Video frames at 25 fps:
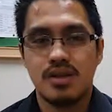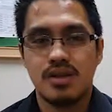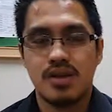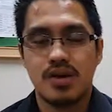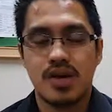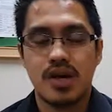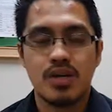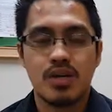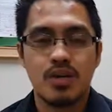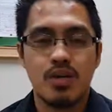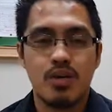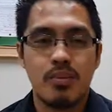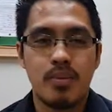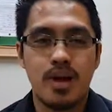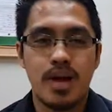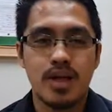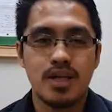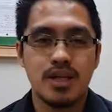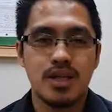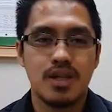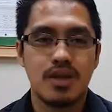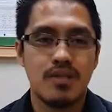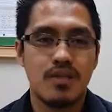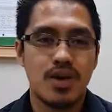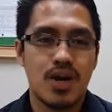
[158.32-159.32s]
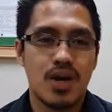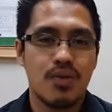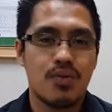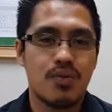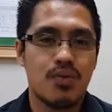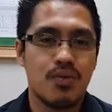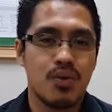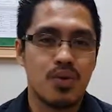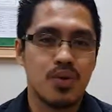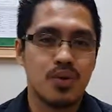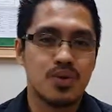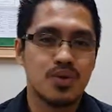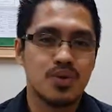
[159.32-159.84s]
So can you imagine if you have
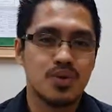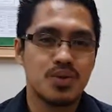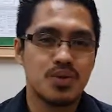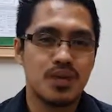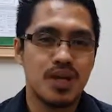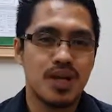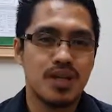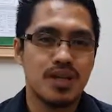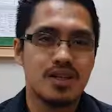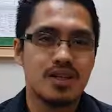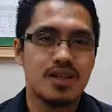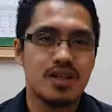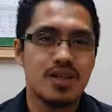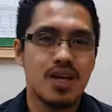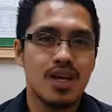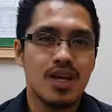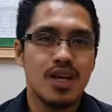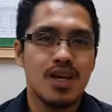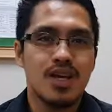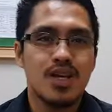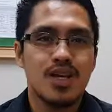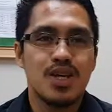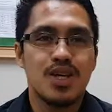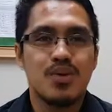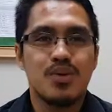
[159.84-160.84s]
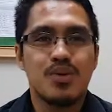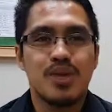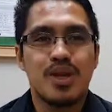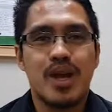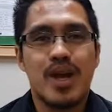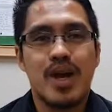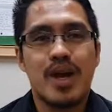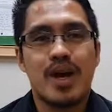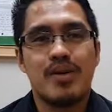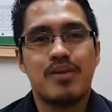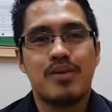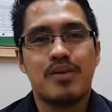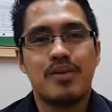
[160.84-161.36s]
4 students, you would
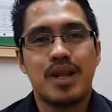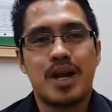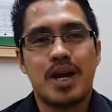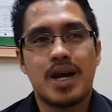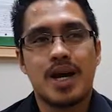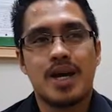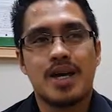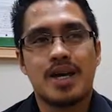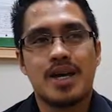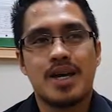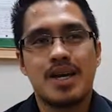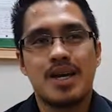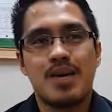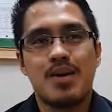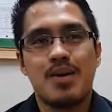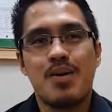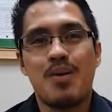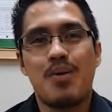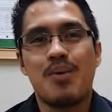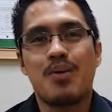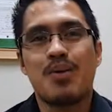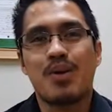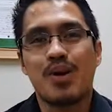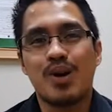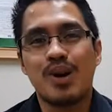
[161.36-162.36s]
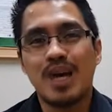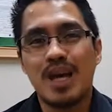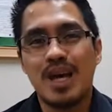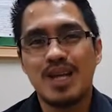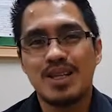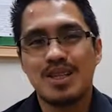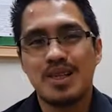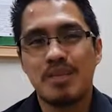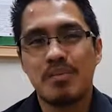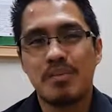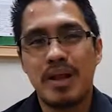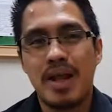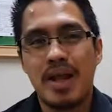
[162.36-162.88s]
have like 4
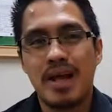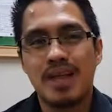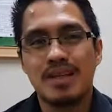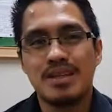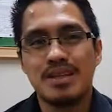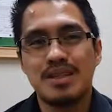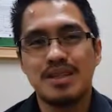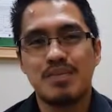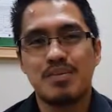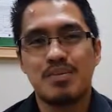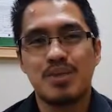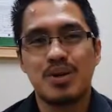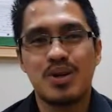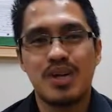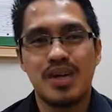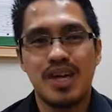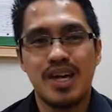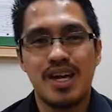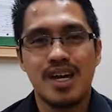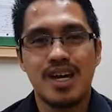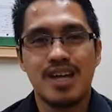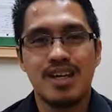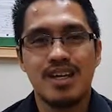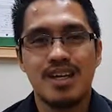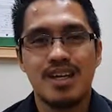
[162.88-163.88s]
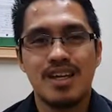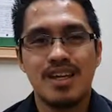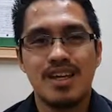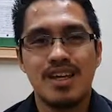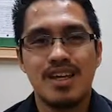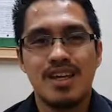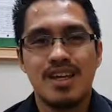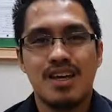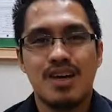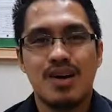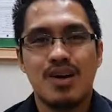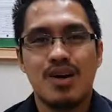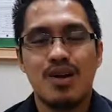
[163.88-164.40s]
lesson plans per day.
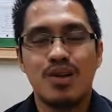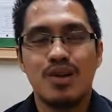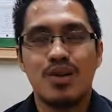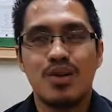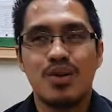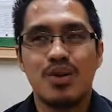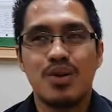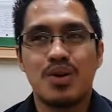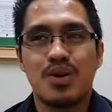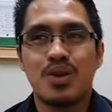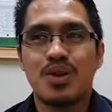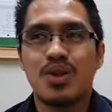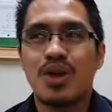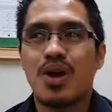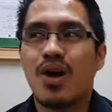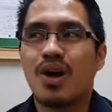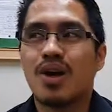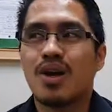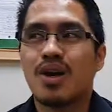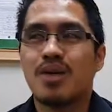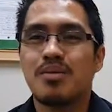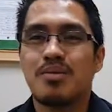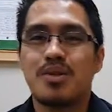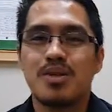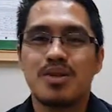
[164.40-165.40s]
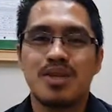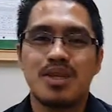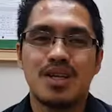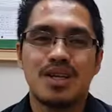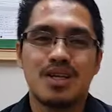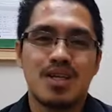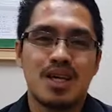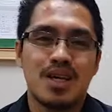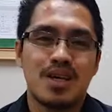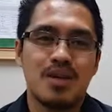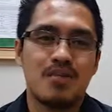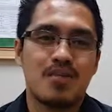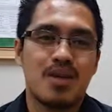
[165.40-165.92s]
Although you're talking about the
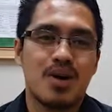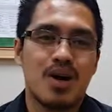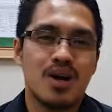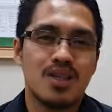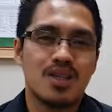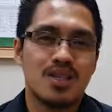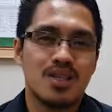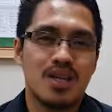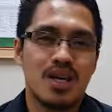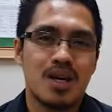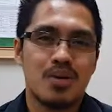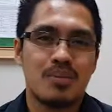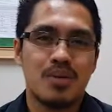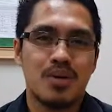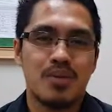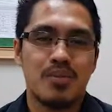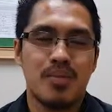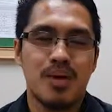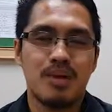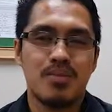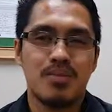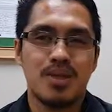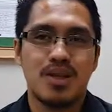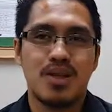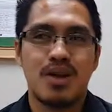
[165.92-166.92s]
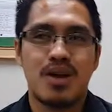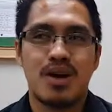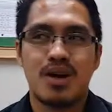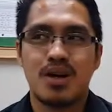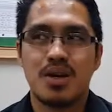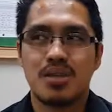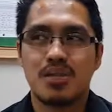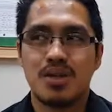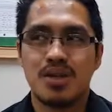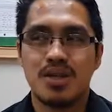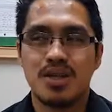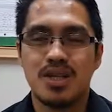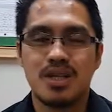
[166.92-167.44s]
same concept, you might be talking
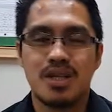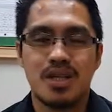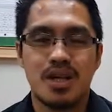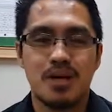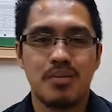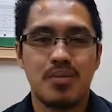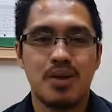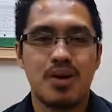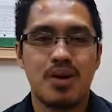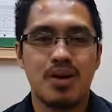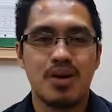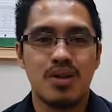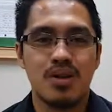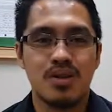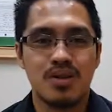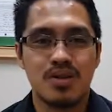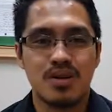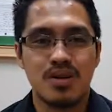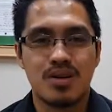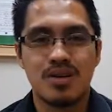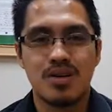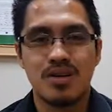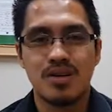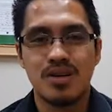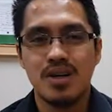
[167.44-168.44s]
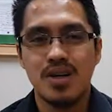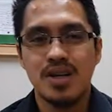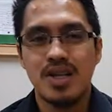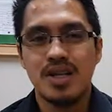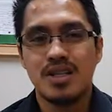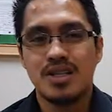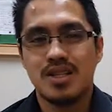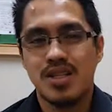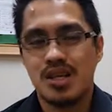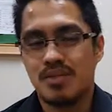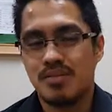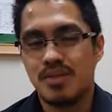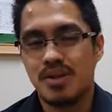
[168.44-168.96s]
about the same color,
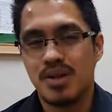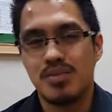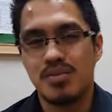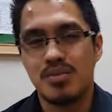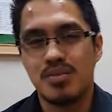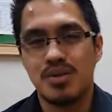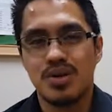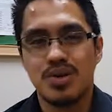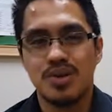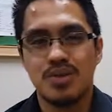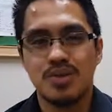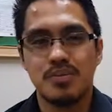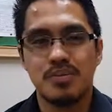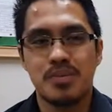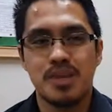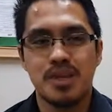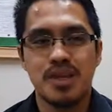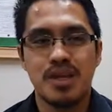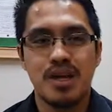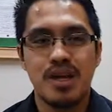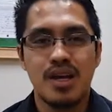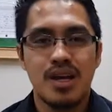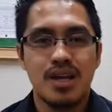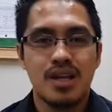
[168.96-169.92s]
same numbers, but